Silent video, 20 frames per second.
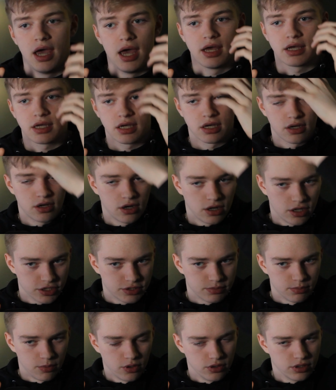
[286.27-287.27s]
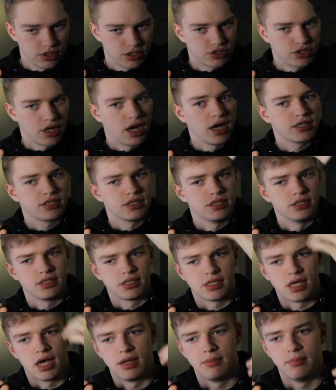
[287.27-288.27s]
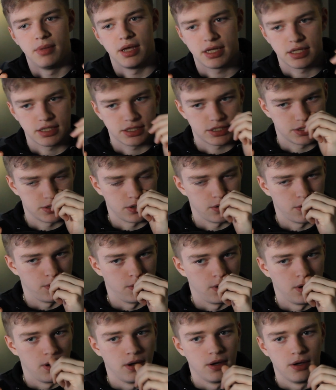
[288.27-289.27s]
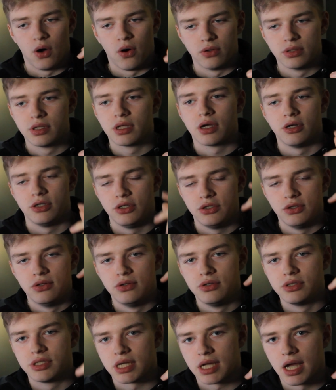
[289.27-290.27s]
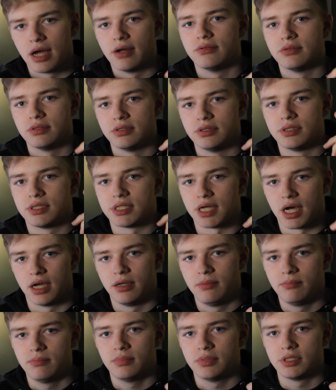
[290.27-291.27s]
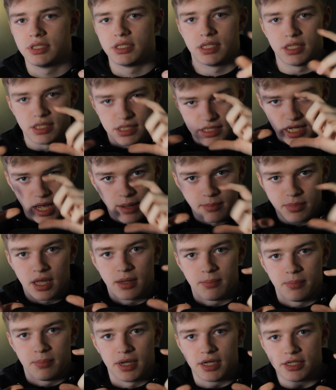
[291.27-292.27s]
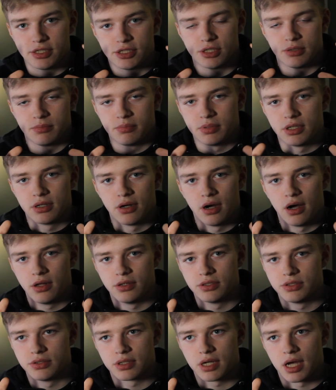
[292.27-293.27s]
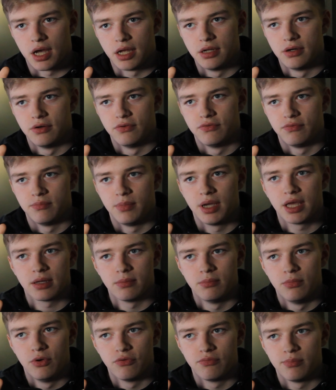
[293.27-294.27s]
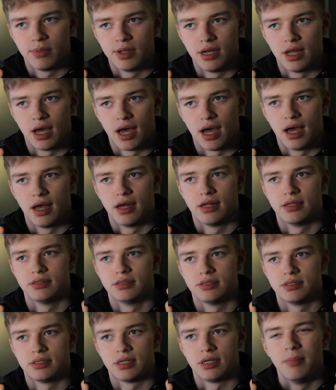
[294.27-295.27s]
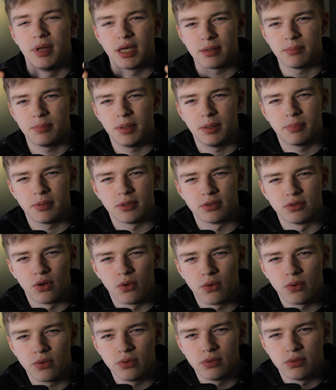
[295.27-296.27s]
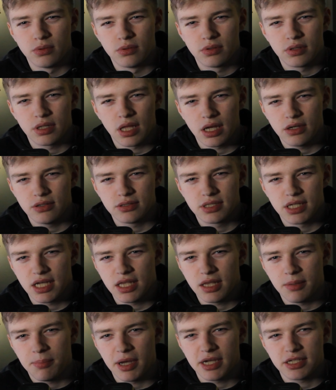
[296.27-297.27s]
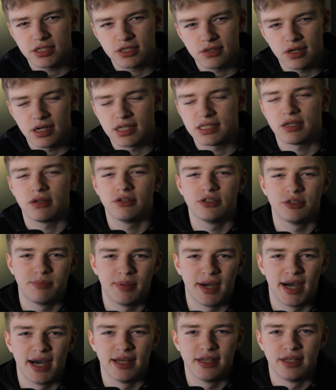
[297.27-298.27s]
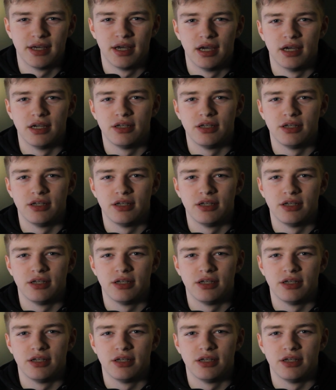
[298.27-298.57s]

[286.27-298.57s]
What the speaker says: it can cause more distractions and make it so not only are you losing out in time to snap that picture, but you're also kind of making movement and making people know that you're taking the picture. It sounds bad.